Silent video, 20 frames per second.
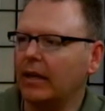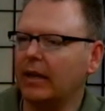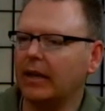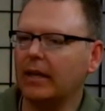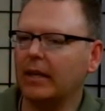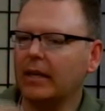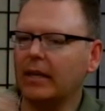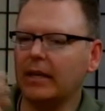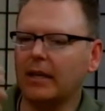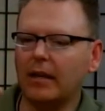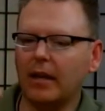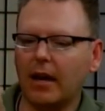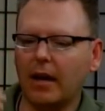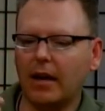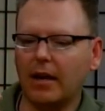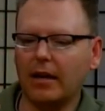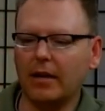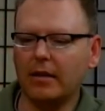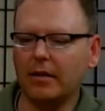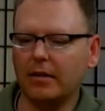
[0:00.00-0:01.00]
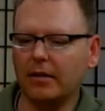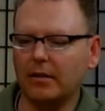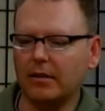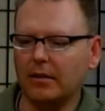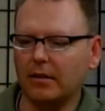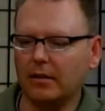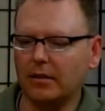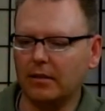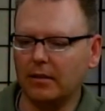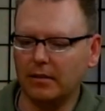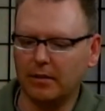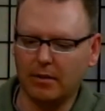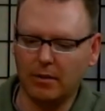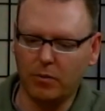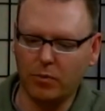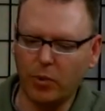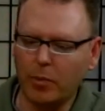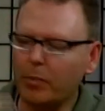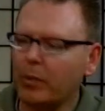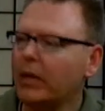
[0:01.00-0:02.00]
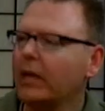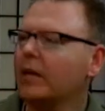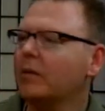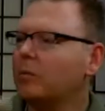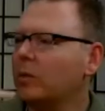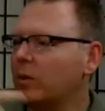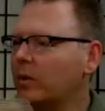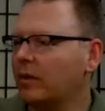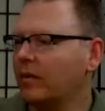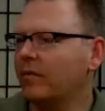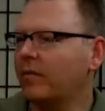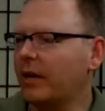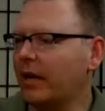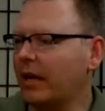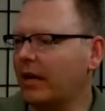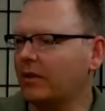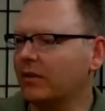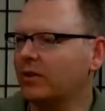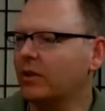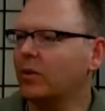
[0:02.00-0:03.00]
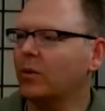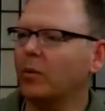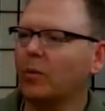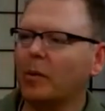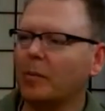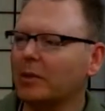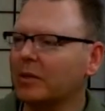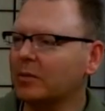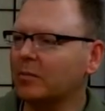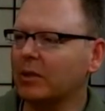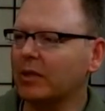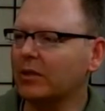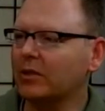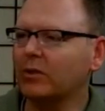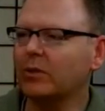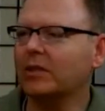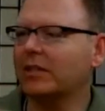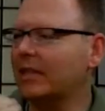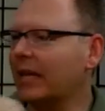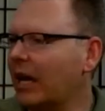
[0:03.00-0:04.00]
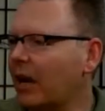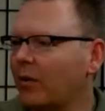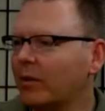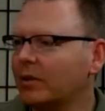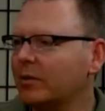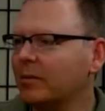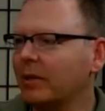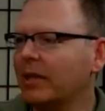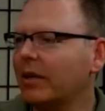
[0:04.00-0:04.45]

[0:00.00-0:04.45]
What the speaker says: the non-repeatable events. So women's ministries, they always